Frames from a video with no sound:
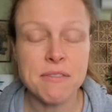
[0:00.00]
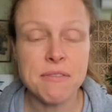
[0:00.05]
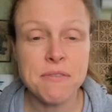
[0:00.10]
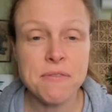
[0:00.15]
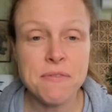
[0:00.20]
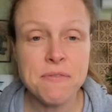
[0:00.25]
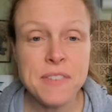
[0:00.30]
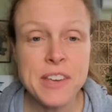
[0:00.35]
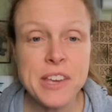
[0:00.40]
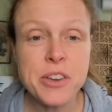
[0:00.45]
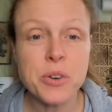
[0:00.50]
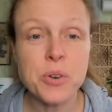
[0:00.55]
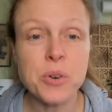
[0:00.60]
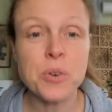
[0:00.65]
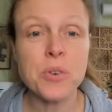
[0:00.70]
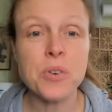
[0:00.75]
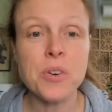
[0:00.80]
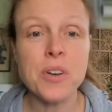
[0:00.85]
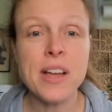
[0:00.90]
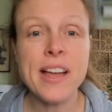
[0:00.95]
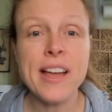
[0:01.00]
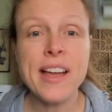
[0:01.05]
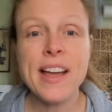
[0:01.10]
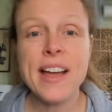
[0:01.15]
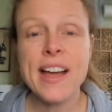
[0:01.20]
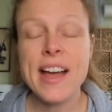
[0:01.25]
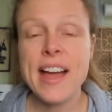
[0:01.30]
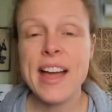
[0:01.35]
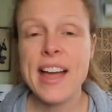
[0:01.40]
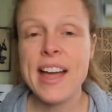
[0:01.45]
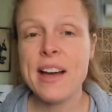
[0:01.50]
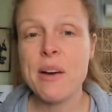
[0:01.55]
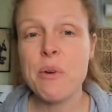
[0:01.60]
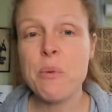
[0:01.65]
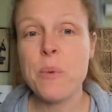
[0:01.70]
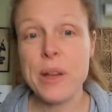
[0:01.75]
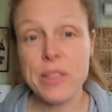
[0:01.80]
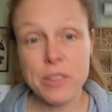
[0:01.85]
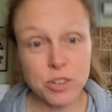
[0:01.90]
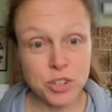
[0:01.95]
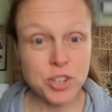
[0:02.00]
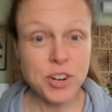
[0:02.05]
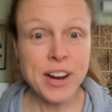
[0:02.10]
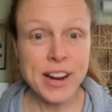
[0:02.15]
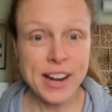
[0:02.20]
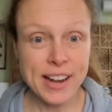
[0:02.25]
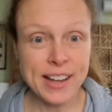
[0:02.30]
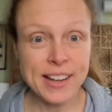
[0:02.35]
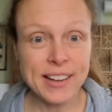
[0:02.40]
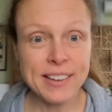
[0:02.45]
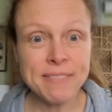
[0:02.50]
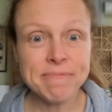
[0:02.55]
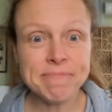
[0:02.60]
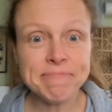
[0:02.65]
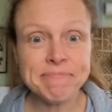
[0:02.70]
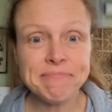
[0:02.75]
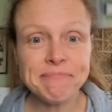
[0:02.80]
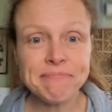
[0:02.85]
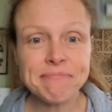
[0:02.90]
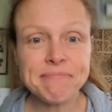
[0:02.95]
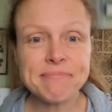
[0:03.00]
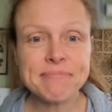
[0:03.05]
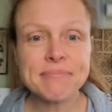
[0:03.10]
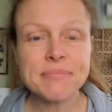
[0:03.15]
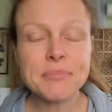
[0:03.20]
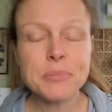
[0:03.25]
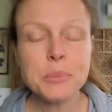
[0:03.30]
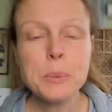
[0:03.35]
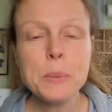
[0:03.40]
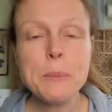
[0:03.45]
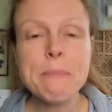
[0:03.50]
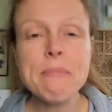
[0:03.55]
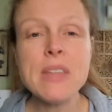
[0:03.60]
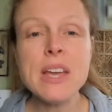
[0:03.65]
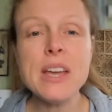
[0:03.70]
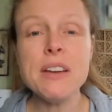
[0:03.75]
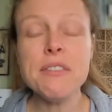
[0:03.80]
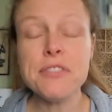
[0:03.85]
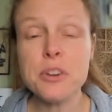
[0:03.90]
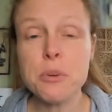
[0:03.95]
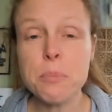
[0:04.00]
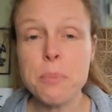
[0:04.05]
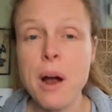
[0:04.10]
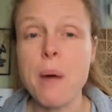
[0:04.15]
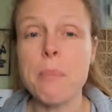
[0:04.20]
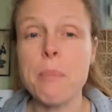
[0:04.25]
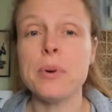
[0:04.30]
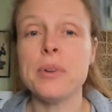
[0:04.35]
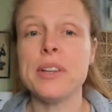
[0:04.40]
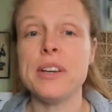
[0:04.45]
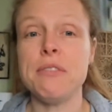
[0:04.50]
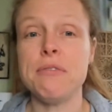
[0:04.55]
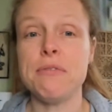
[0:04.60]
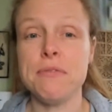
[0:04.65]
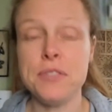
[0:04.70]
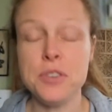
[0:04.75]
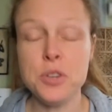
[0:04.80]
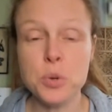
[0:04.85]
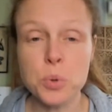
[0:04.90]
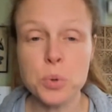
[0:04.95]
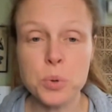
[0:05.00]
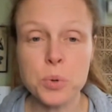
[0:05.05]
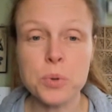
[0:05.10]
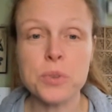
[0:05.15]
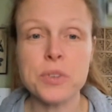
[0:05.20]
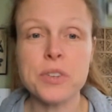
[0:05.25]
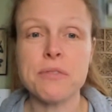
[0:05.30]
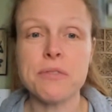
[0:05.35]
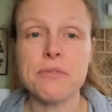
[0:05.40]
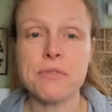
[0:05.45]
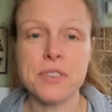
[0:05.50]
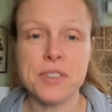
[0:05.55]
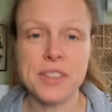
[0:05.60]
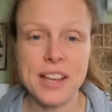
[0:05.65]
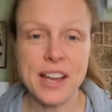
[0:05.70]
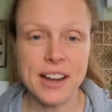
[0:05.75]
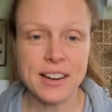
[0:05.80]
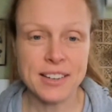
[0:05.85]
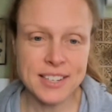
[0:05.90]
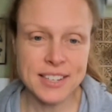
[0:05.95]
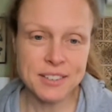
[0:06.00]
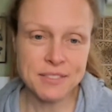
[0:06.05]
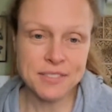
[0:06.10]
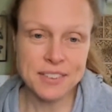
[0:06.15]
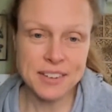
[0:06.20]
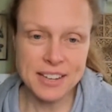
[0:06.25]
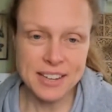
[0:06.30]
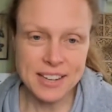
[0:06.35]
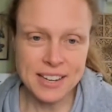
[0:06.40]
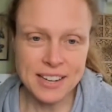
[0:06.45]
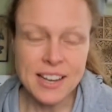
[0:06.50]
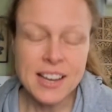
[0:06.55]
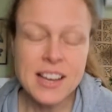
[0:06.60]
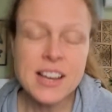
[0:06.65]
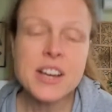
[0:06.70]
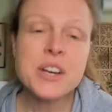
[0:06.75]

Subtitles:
feel when they're training if they're properly fueled for the activity.